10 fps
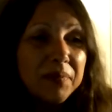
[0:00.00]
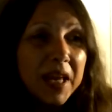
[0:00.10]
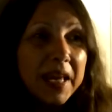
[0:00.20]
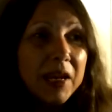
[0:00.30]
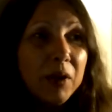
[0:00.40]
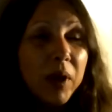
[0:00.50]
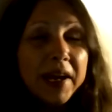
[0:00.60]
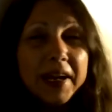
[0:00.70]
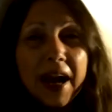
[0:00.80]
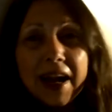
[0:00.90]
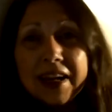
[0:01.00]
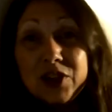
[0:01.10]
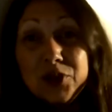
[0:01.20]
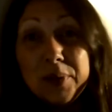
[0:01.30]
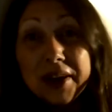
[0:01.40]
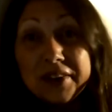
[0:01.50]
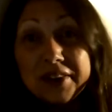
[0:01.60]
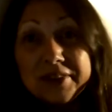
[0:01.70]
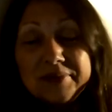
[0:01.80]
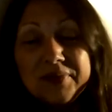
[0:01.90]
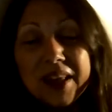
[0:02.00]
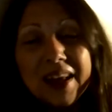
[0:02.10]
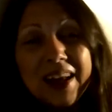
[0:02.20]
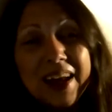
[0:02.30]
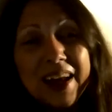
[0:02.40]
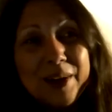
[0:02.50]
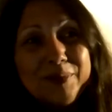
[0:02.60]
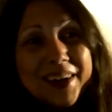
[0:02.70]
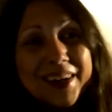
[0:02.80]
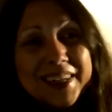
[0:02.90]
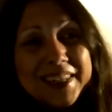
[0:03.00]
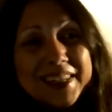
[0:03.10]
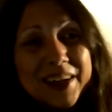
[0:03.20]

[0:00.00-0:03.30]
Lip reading: anyway, I can do better. But